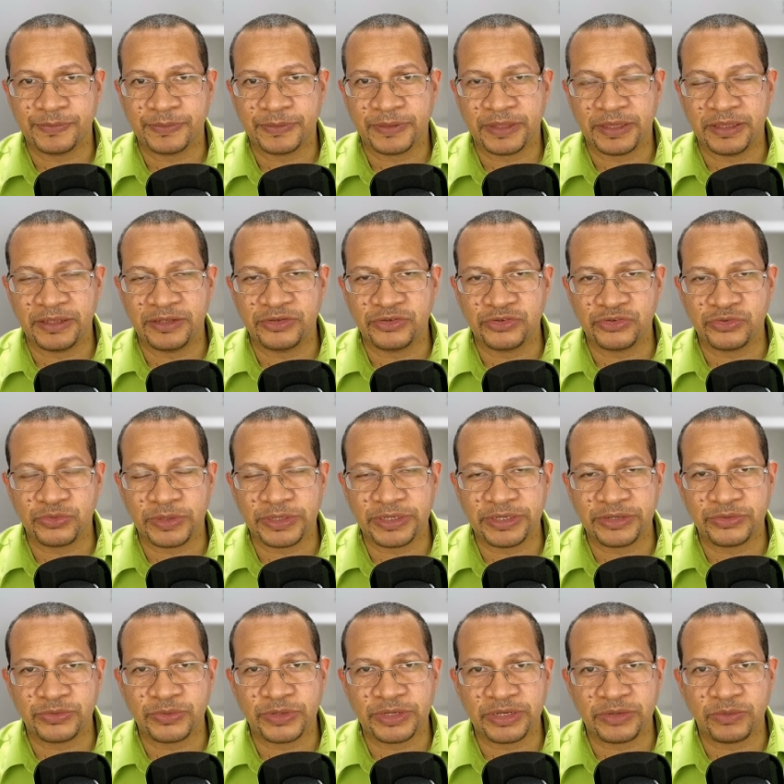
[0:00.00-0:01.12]
into
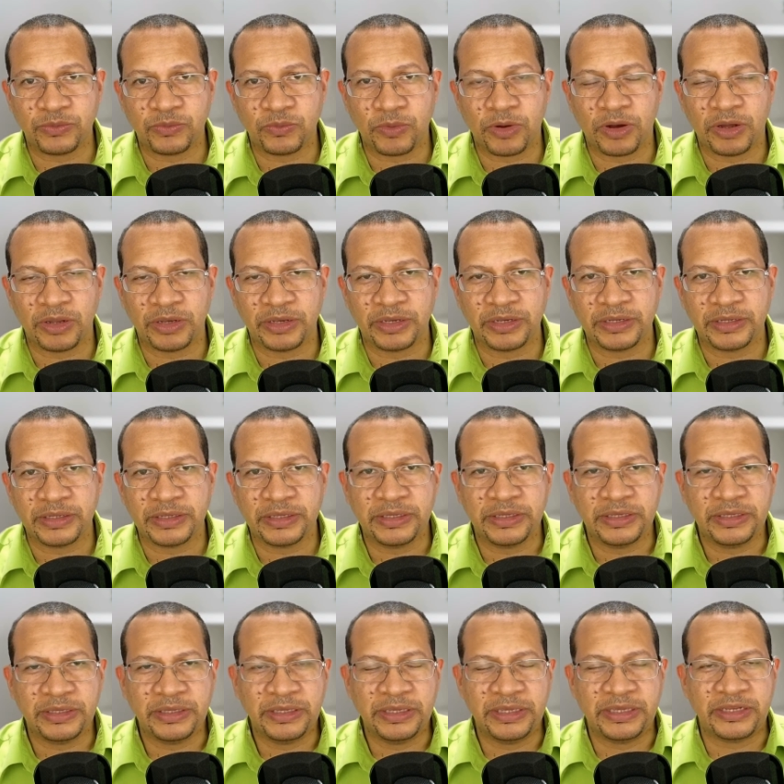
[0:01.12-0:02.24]
2021,
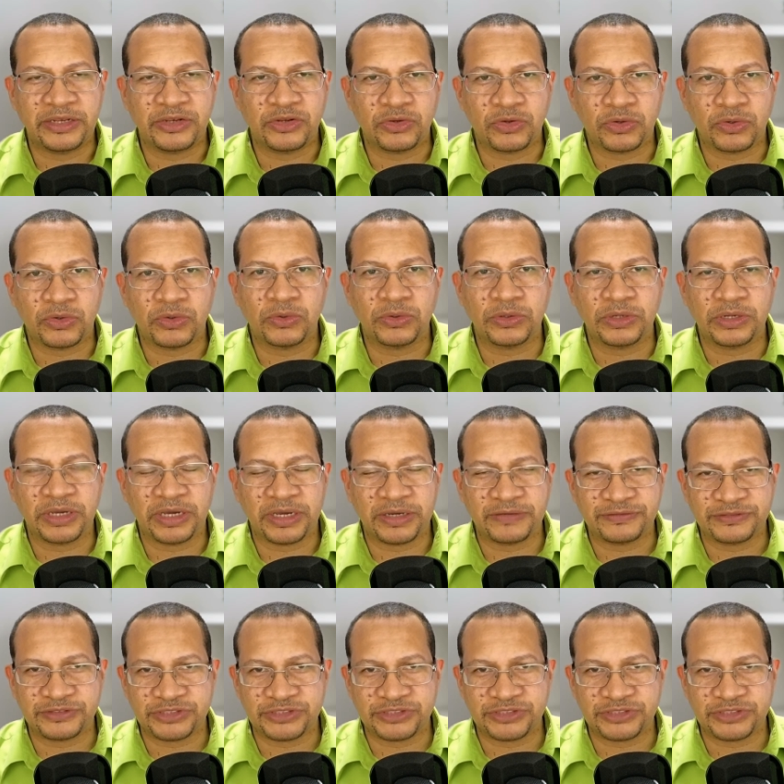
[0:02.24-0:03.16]
it could have